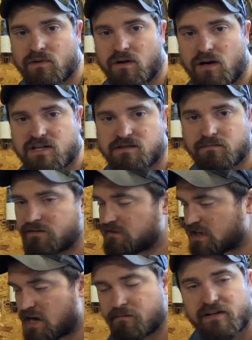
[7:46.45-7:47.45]
Awesome. Leave a
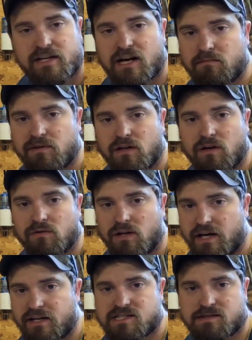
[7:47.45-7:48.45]
comment down below,
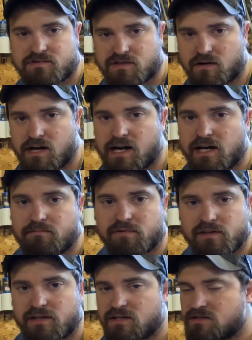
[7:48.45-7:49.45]
like, subscribe,
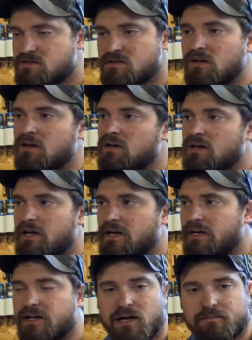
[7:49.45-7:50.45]
please,
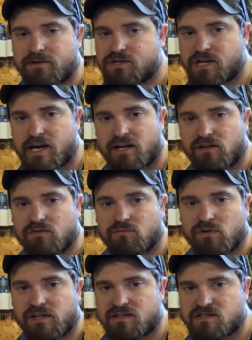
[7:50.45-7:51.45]
and help the channel, and
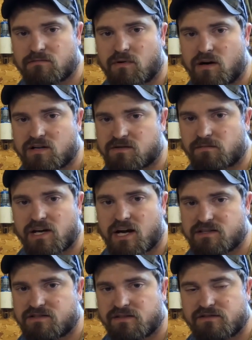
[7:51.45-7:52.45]
we'll get some awesome
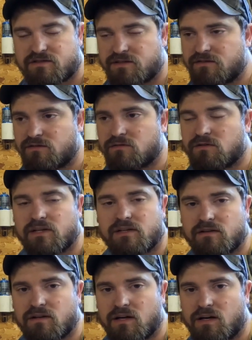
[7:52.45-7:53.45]
content to you,
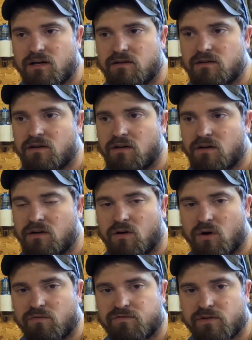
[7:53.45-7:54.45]
and
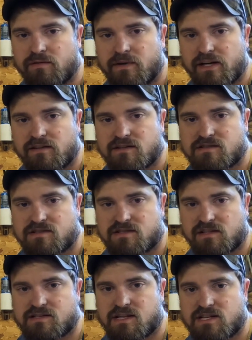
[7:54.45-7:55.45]
hopefully make this a
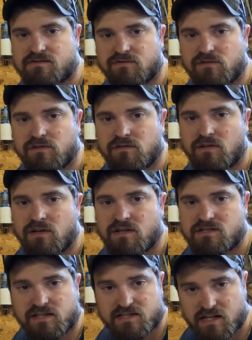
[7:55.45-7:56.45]
successful
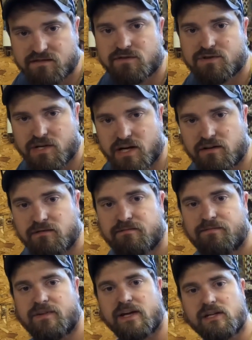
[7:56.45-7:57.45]
channel.
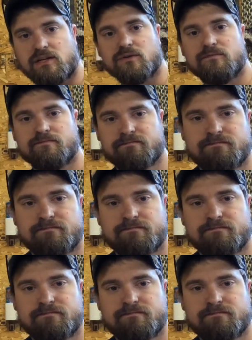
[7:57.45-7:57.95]
Thank you.